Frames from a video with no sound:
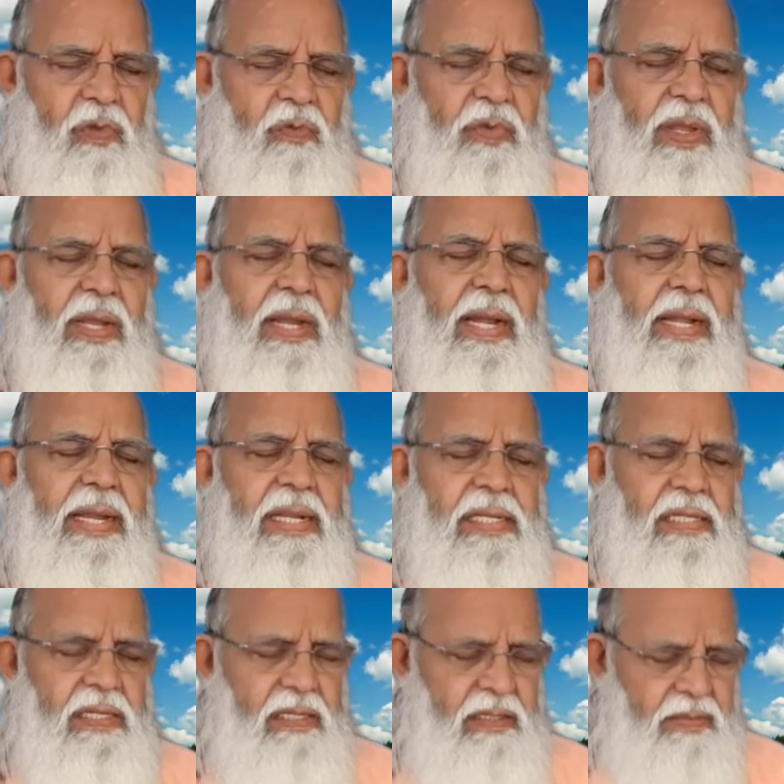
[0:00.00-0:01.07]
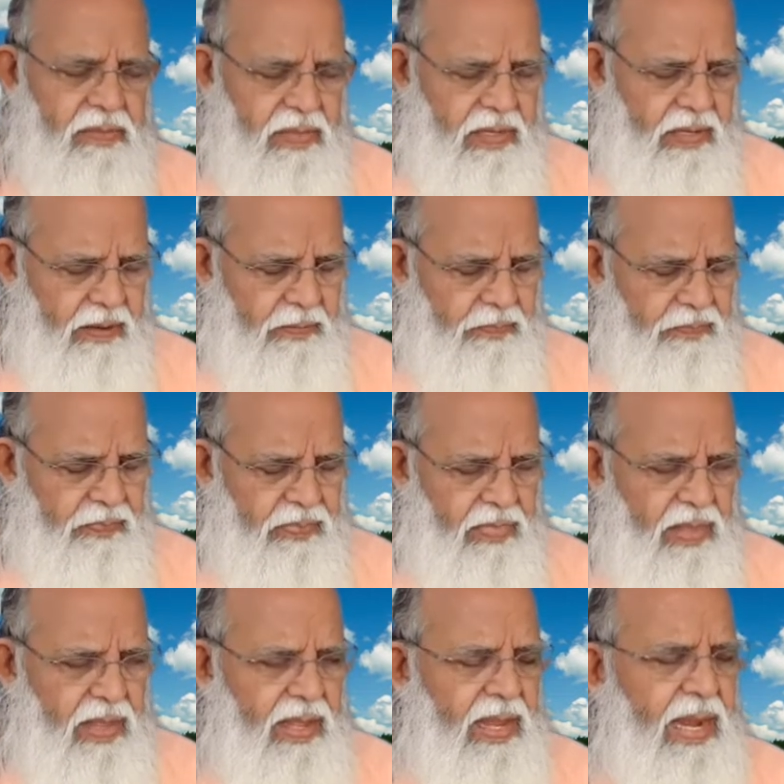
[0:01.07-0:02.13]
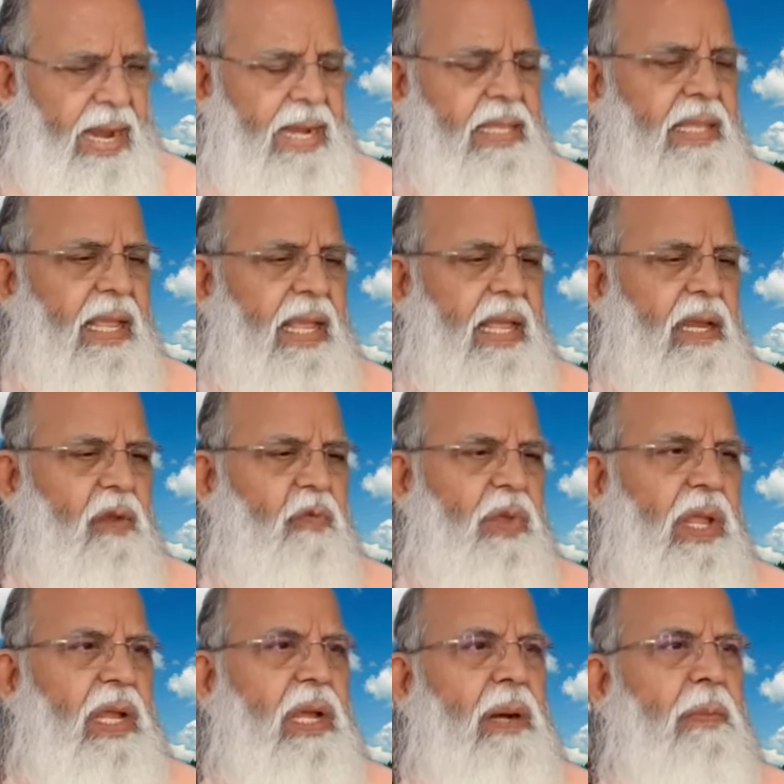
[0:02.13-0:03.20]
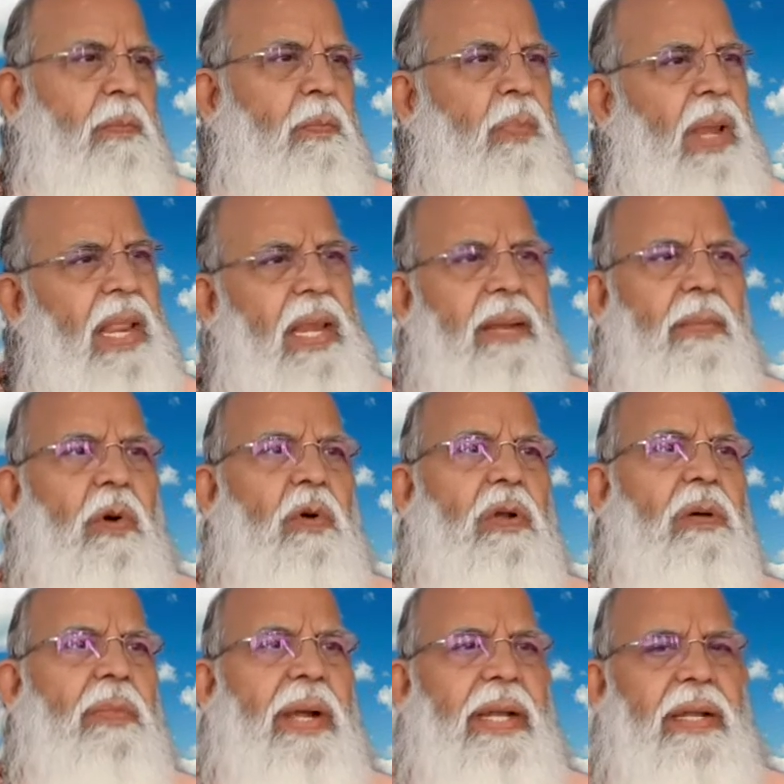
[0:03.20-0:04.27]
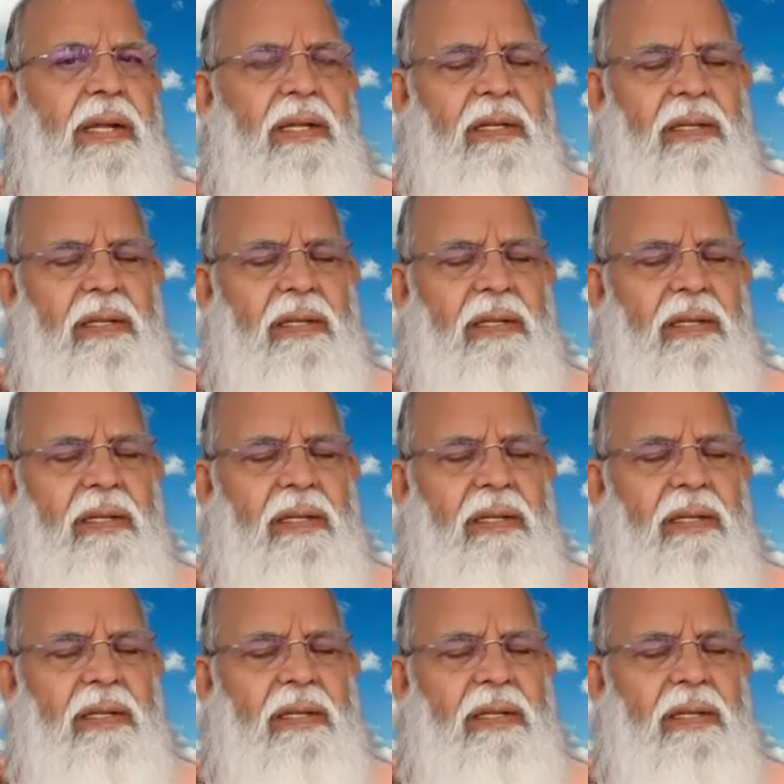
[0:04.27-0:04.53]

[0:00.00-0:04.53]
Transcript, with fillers: we get disturbed and then we complain about the mind.